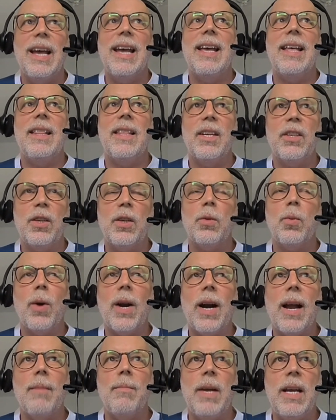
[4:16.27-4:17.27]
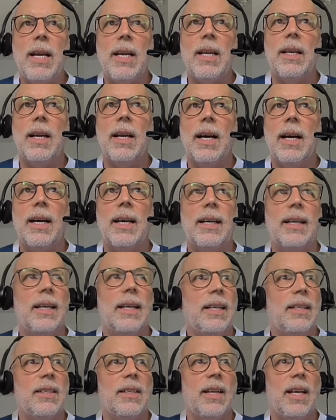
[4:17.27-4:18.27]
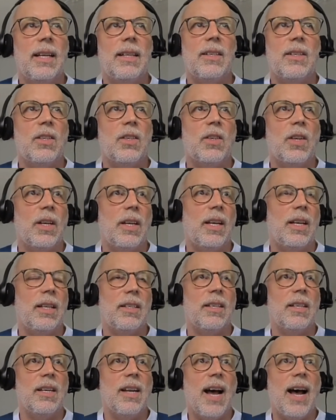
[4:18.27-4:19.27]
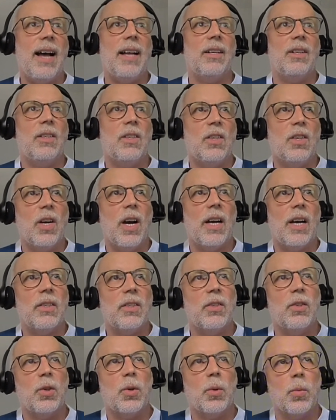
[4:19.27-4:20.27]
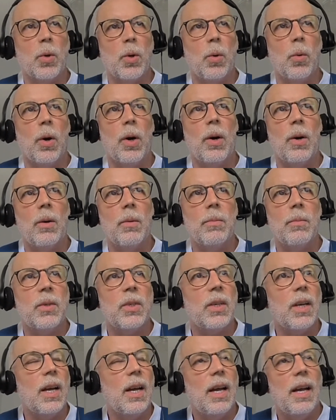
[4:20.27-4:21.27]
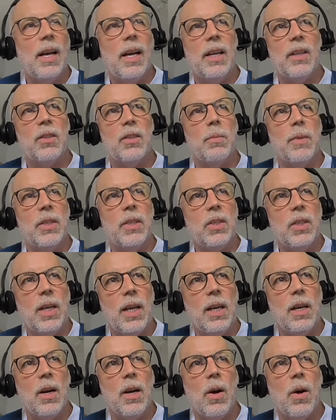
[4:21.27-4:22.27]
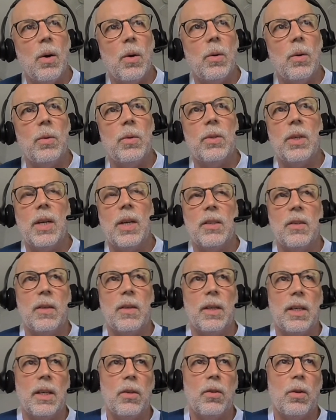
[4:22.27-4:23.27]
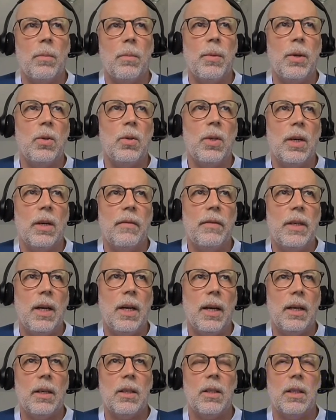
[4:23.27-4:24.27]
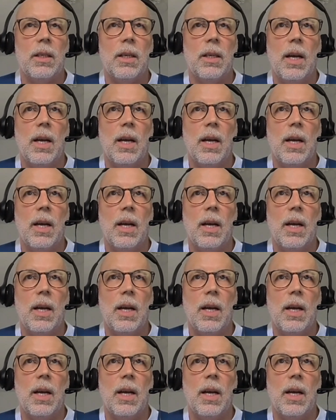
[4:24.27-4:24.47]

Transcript: this is what I mean. It's not just screwworms, it's mosquitoes, it's the distribution of ticks.